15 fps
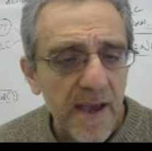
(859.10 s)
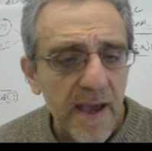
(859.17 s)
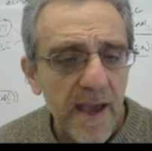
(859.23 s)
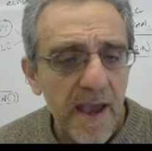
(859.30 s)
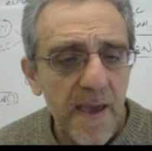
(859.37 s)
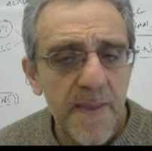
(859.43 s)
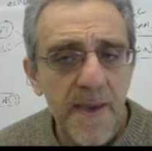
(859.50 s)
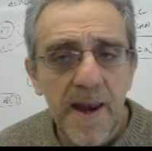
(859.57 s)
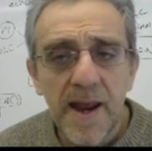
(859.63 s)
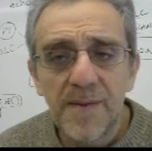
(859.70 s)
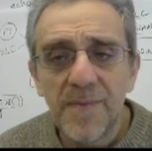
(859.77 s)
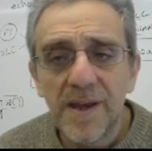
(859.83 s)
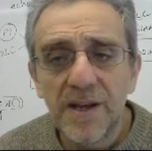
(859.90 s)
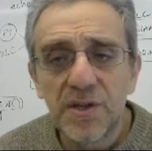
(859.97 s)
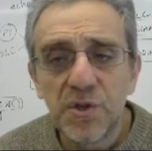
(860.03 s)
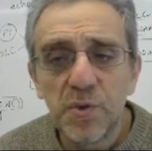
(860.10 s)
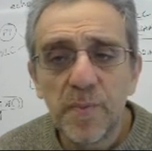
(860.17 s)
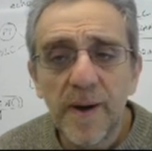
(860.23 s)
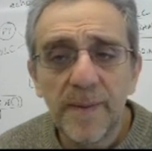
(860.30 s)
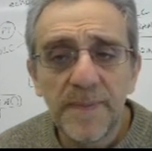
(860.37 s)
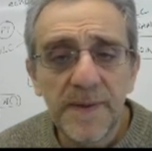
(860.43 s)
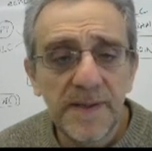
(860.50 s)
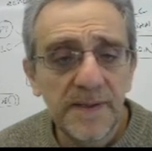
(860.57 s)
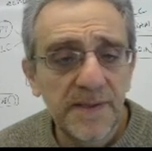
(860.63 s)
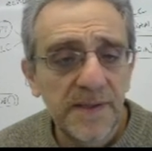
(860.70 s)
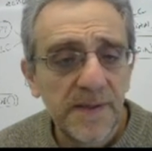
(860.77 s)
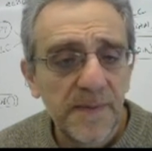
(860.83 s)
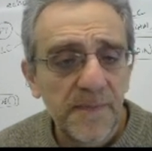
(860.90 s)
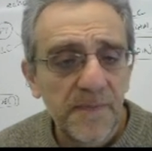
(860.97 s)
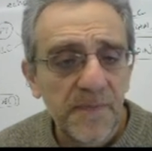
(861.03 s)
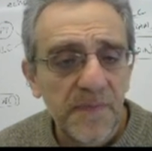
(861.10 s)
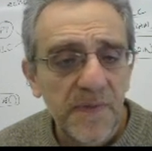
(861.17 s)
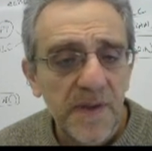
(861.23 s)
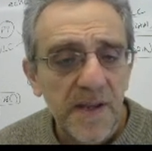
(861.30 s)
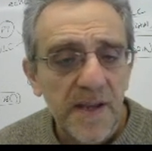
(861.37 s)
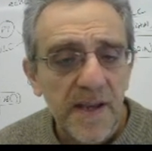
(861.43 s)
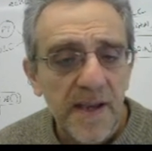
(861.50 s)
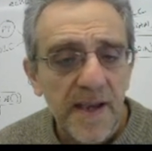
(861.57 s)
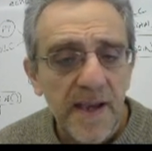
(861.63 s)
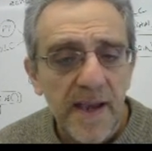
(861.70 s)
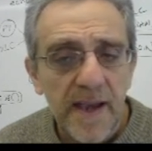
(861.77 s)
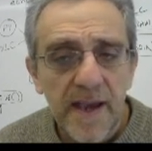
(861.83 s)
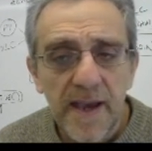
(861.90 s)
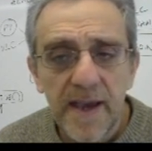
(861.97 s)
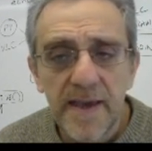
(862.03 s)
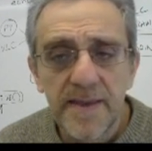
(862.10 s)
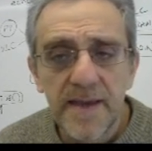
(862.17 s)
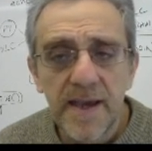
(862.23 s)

And then I make 2 puppies. And